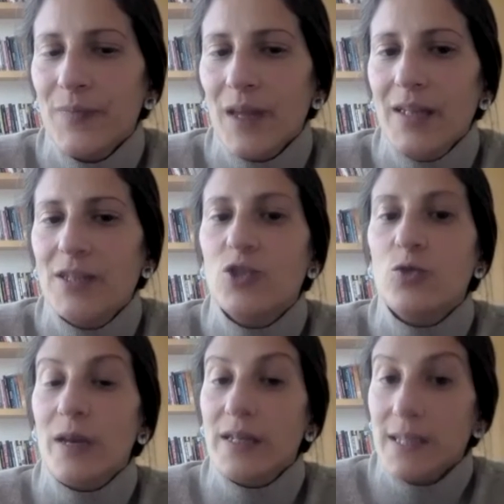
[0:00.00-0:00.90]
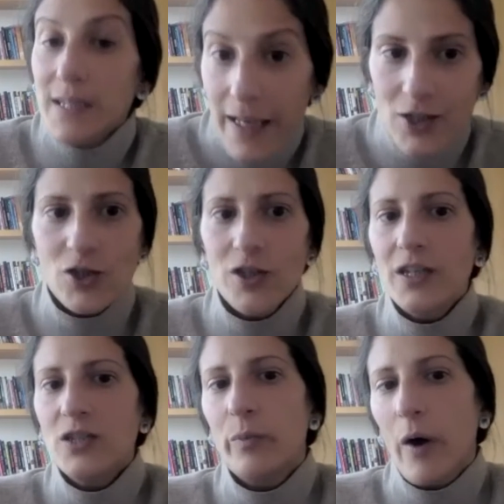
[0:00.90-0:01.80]
its translation
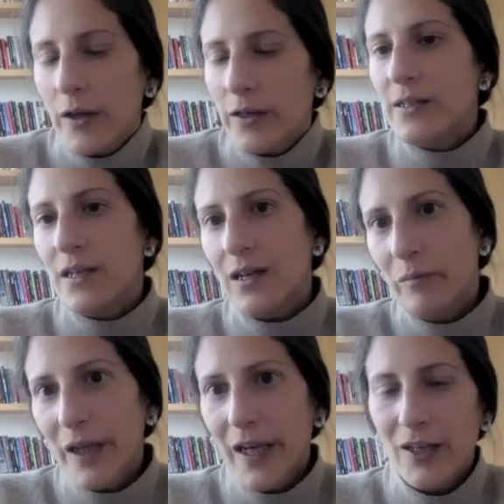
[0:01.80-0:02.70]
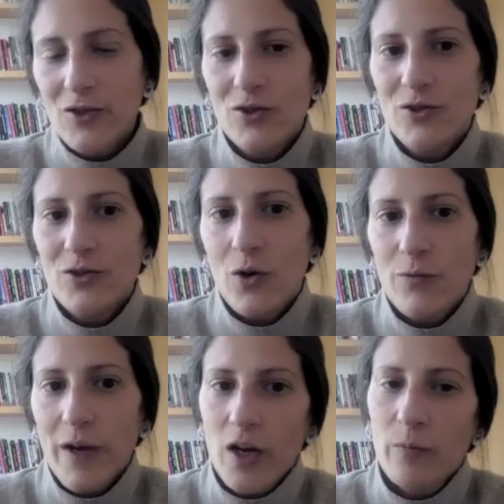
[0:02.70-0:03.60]
into policy implications or
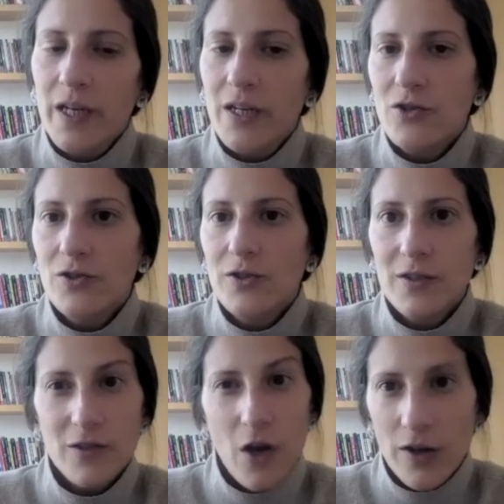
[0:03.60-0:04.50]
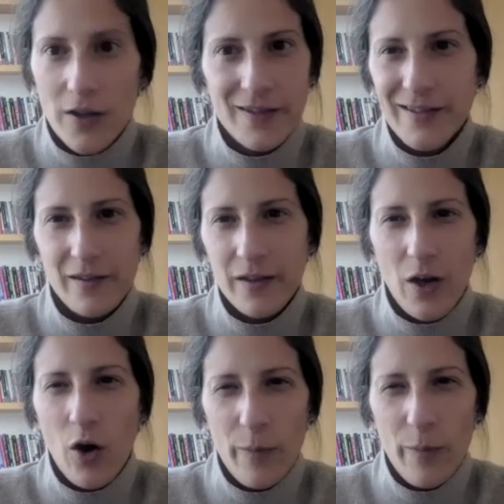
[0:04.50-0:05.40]
recommendations is not necessarily
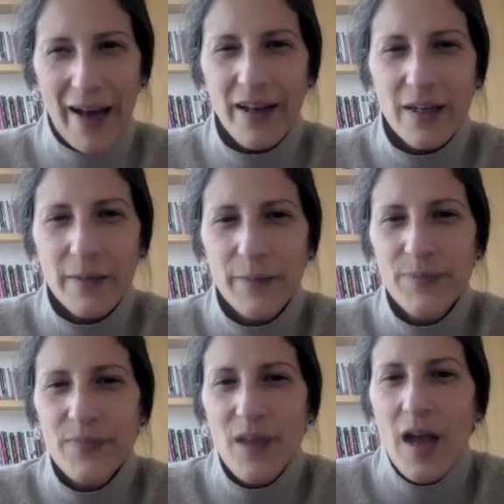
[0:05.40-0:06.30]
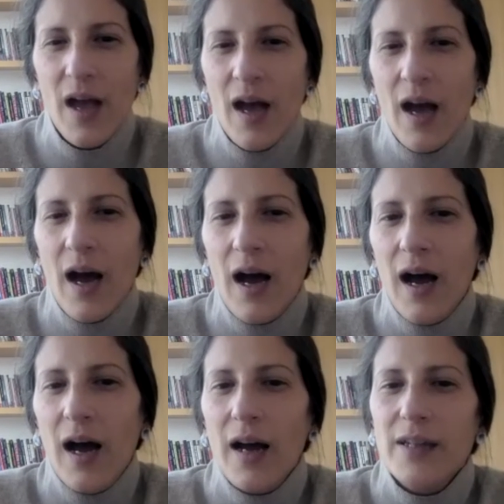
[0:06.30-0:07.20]
automatic.
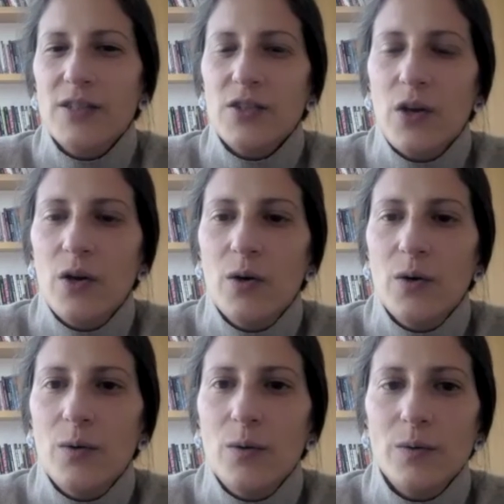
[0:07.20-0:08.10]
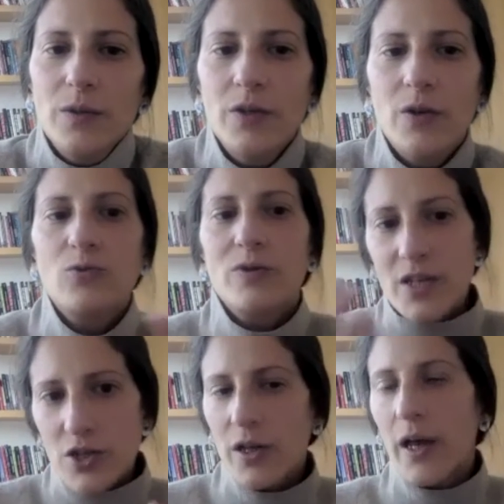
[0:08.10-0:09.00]
Uh, and so, you know,
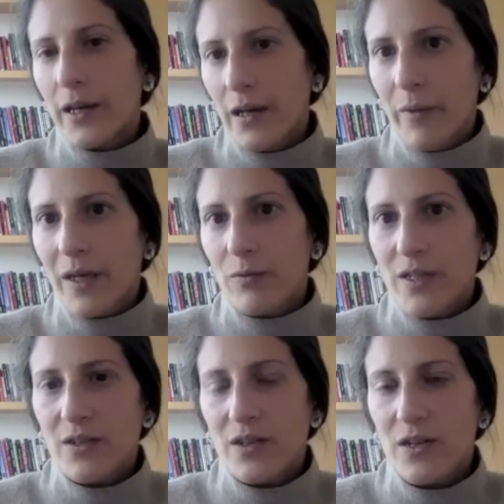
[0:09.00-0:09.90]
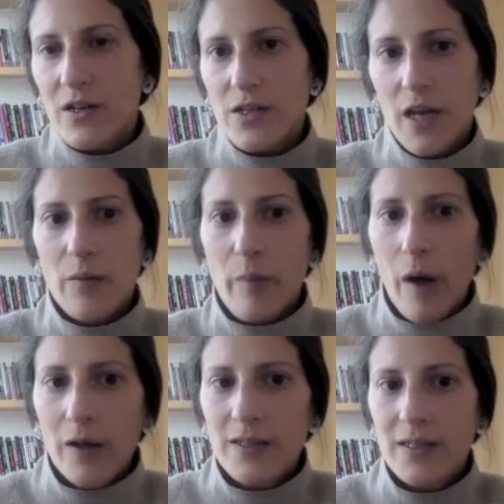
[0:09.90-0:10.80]
traditional academic research and
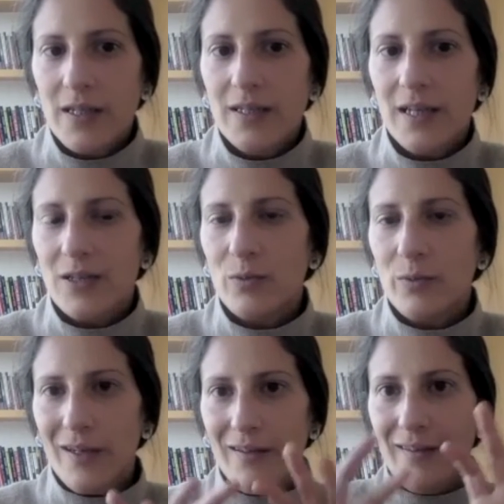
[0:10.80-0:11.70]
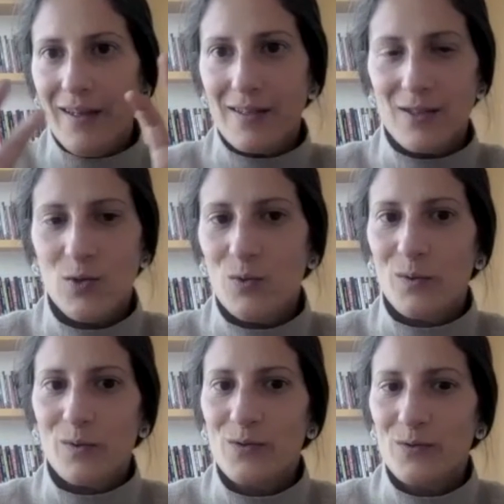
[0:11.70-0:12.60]
policy tend to be these
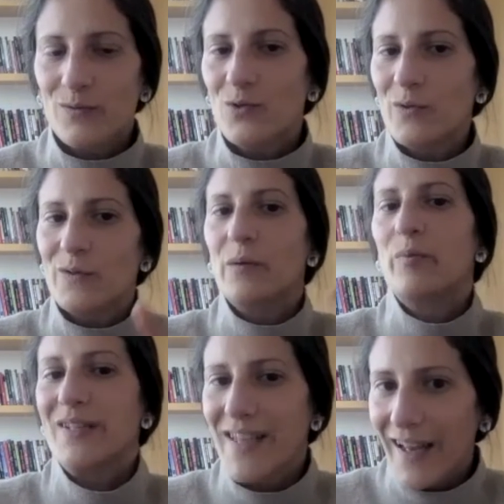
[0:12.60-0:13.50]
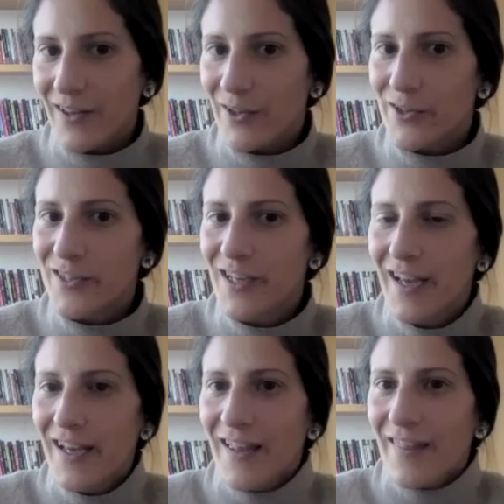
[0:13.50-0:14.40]
two sort of separate silos
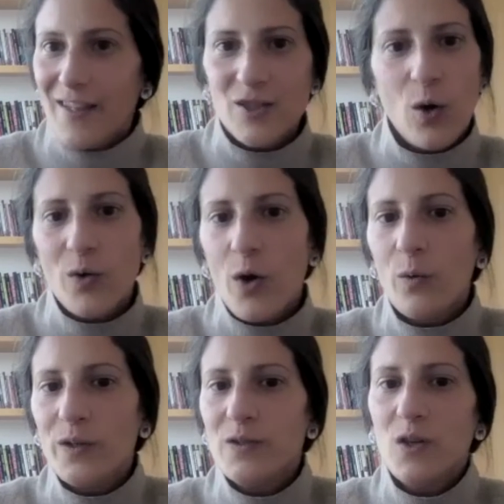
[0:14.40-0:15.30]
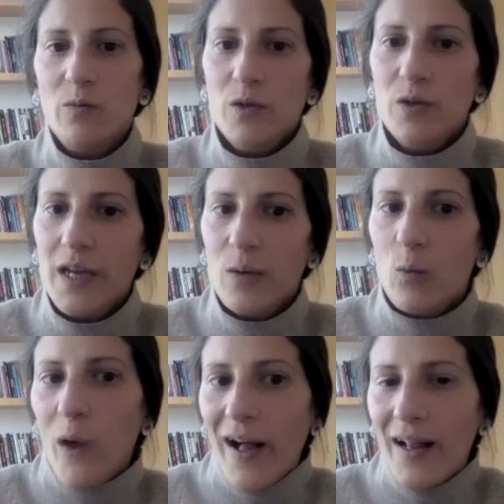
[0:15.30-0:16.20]
that don't always communicate
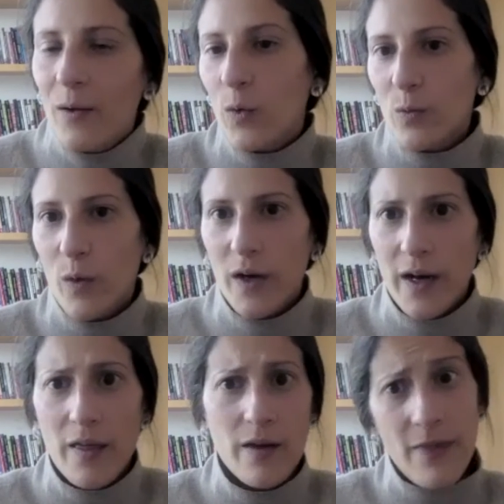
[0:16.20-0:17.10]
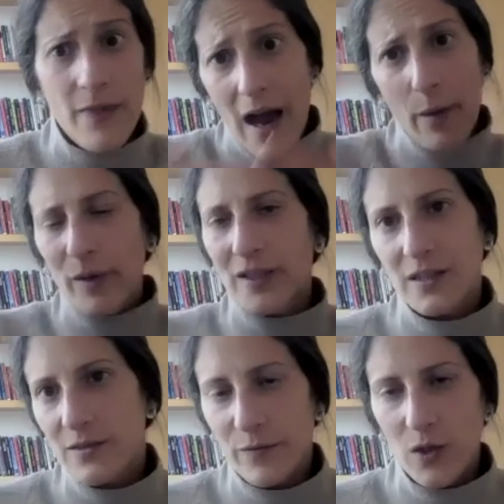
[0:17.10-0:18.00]
well with one another. And that
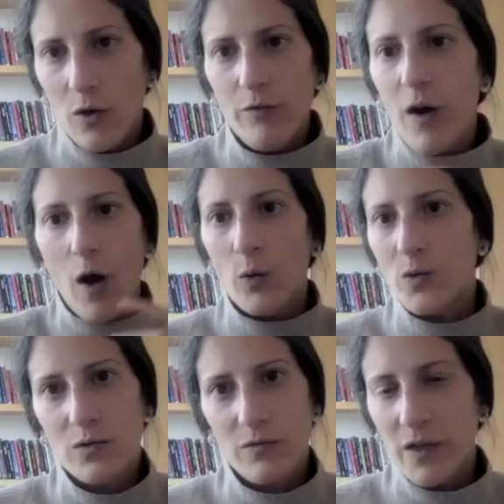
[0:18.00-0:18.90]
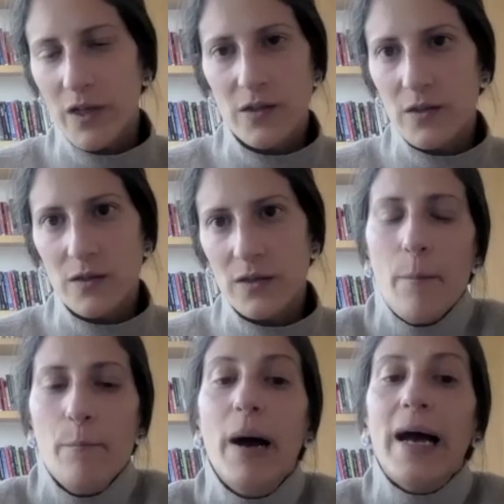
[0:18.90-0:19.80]
happens, you know, for a host of reasons.
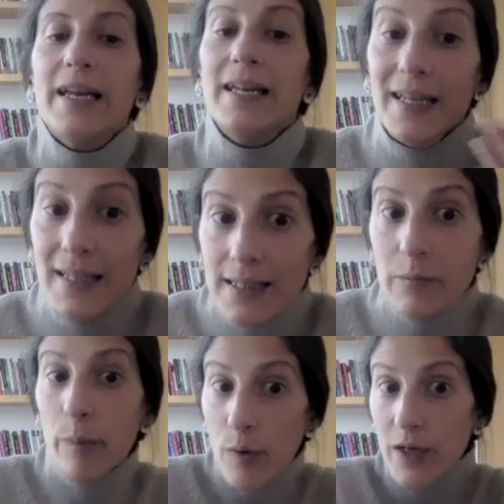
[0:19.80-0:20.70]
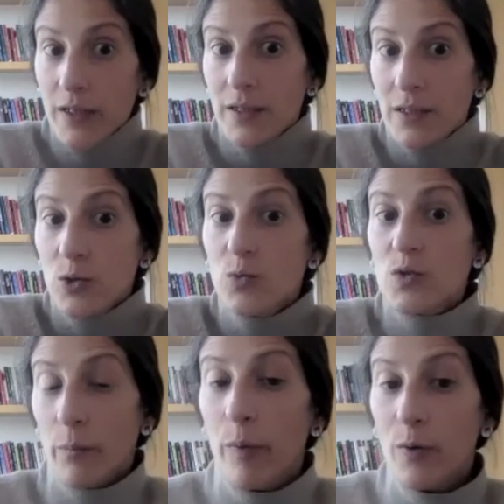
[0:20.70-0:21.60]
But it is important to
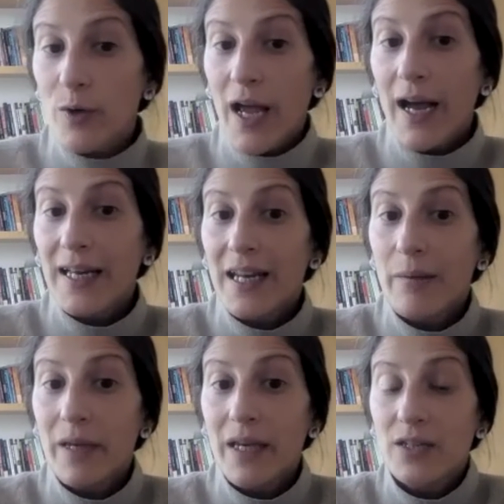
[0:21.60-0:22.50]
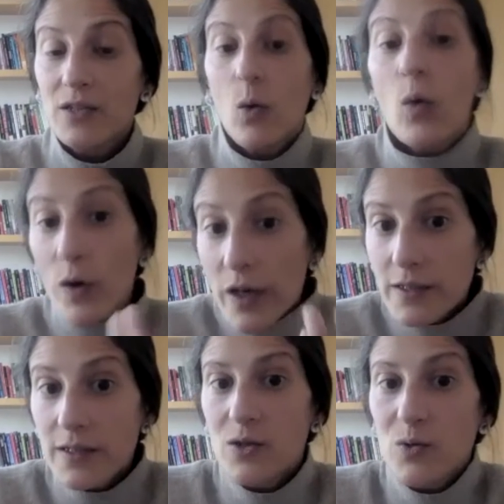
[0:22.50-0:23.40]
support academics or
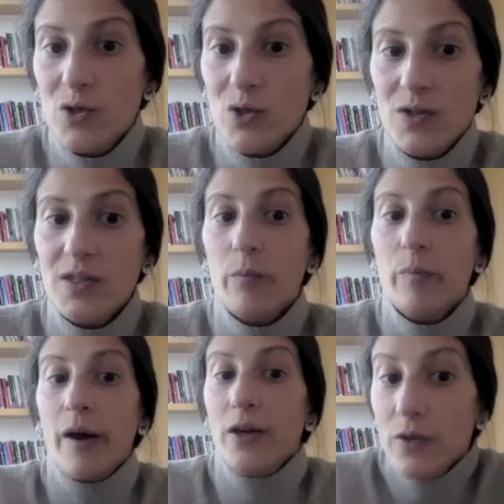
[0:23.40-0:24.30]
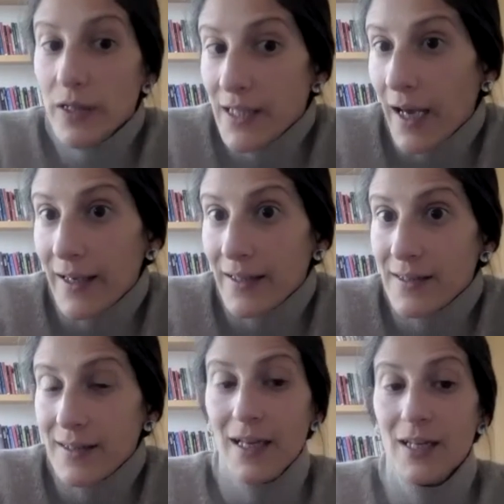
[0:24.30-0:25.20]
institutions that
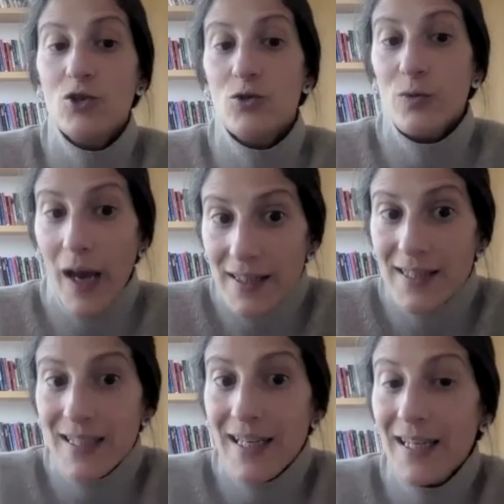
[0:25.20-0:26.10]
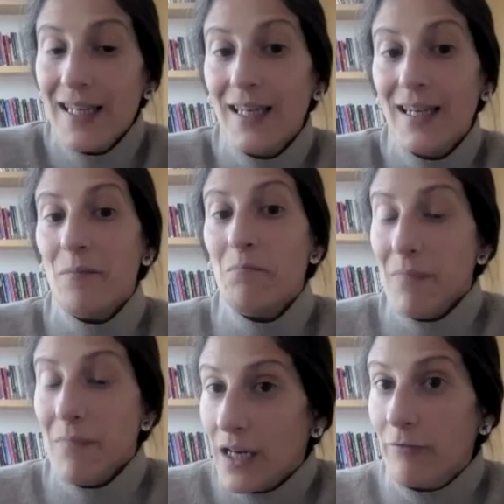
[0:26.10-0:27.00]
prioritize translating
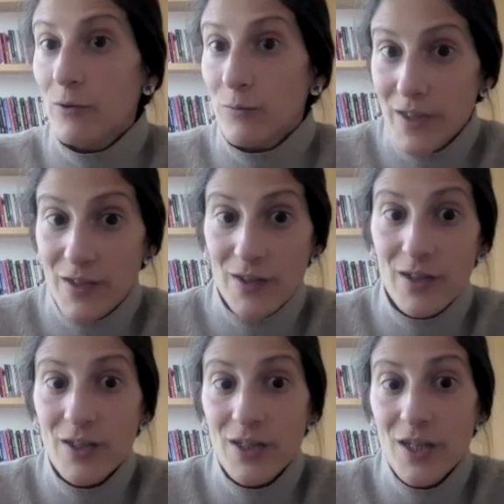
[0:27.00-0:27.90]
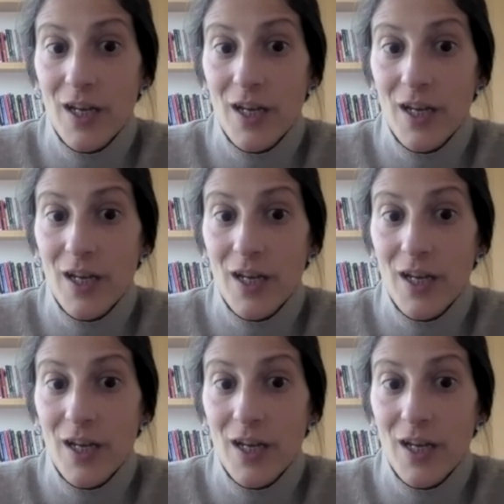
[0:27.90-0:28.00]
meaningful research